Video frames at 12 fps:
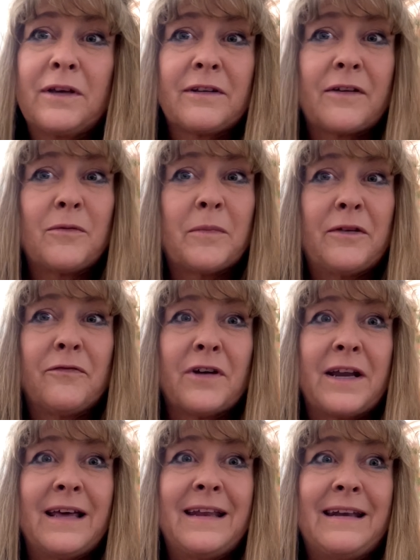off of my
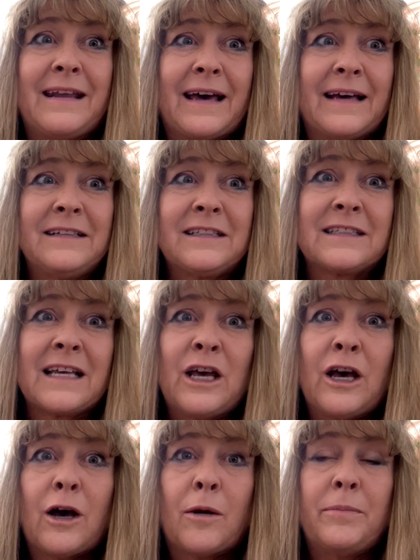friend Annette's
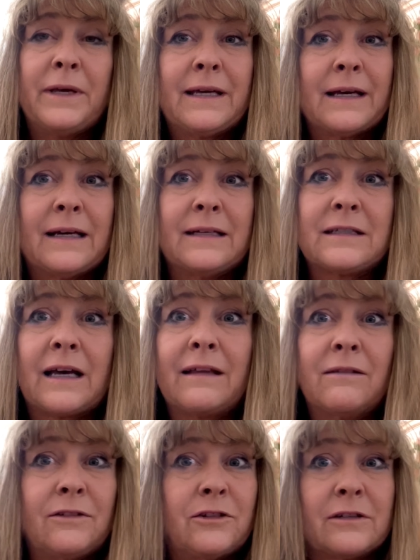because I
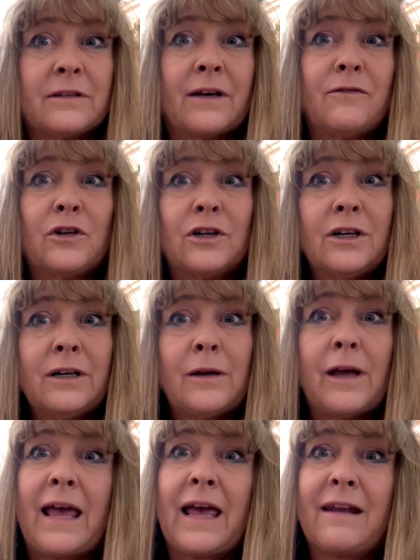just love her,
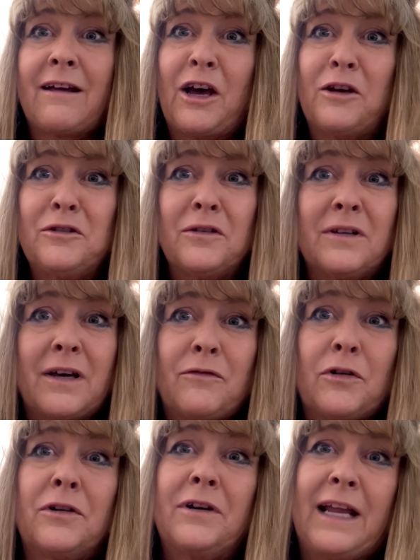and I also
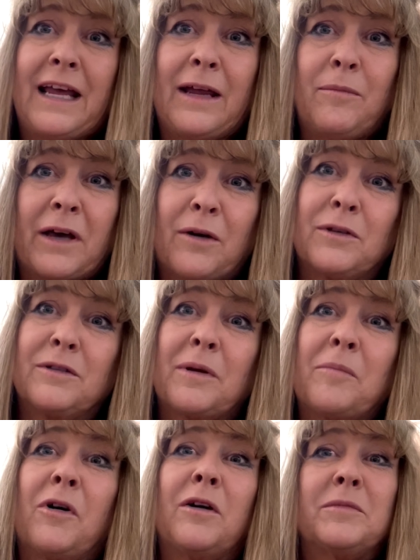love her name. That was
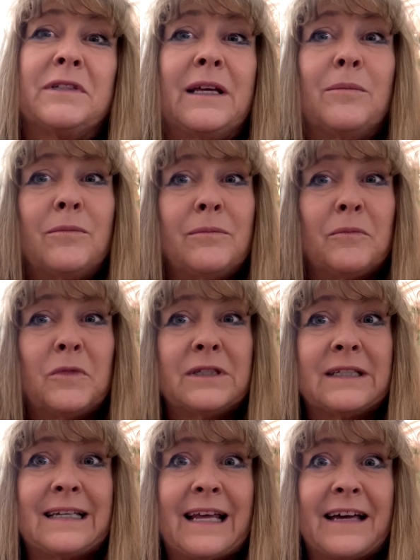my mom's name,
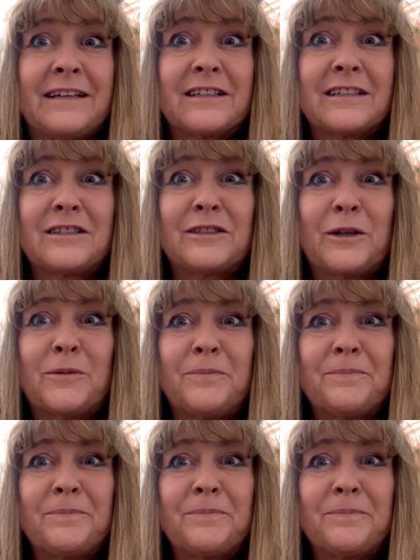was Annette. So